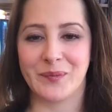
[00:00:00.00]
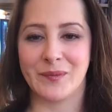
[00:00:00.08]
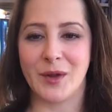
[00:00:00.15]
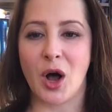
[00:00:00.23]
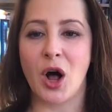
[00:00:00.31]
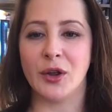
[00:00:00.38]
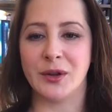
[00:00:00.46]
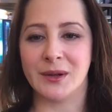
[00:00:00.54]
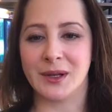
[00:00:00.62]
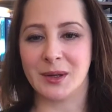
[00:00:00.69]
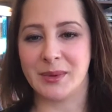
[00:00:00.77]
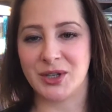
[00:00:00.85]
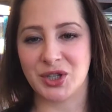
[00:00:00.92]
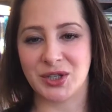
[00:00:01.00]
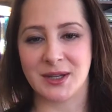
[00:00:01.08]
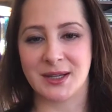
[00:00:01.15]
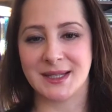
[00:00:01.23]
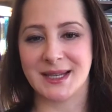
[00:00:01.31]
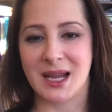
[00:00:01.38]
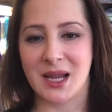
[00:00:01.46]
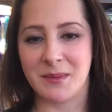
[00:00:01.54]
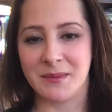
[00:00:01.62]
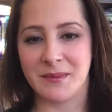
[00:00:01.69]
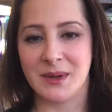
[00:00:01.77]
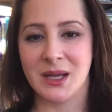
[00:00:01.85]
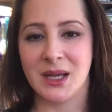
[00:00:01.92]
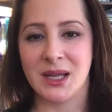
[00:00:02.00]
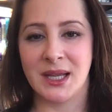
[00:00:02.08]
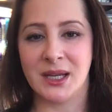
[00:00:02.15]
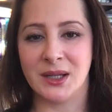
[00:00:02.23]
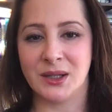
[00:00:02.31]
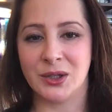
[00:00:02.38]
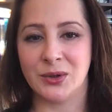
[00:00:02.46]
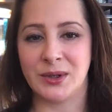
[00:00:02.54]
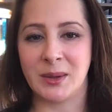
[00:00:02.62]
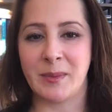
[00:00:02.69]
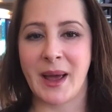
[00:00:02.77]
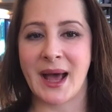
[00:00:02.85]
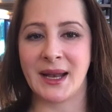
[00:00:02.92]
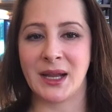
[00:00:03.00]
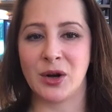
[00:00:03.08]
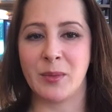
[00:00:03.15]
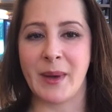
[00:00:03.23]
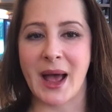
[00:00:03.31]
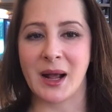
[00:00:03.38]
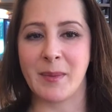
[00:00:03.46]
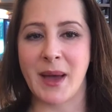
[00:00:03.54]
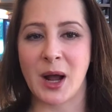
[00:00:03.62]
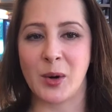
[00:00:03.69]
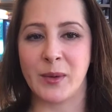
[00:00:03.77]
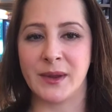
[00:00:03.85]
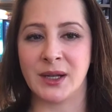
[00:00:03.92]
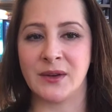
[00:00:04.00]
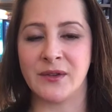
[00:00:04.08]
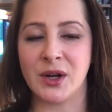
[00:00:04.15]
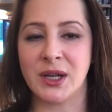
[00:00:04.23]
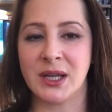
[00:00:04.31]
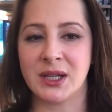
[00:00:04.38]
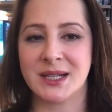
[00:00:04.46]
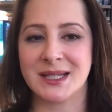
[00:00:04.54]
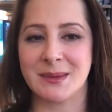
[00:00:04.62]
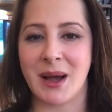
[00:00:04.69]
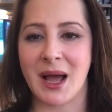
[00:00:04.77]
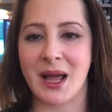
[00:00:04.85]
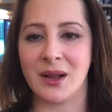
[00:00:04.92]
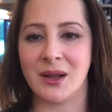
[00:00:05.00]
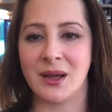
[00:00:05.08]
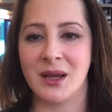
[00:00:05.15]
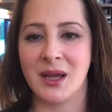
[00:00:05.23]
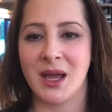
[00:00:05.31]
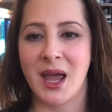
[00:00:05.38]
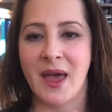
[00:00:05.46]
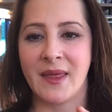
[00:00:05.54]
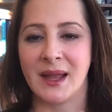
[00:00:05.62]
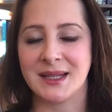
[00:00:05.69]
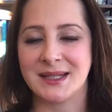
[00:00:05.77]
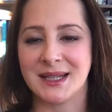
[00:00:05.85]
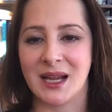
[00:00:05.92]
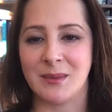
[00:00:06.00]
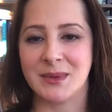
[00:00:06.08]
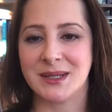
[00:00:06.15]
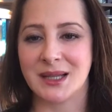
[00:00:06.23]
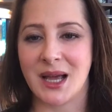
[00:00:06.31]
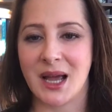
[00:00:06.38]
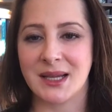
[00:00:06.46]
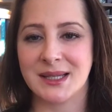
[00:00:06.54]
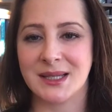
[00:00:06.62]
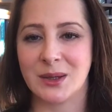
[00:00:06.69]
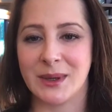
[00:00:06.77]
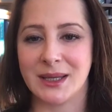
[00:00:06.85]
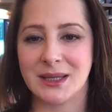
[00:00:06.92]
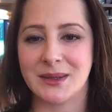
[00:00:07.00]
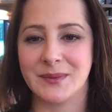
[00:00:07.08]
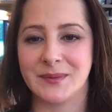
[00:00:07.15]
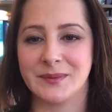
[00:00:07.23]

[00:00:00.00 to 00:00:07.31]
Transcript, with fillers: All you little bitches are the same, he concluded, patting her backpack with an avuncular smile and that same sly squint.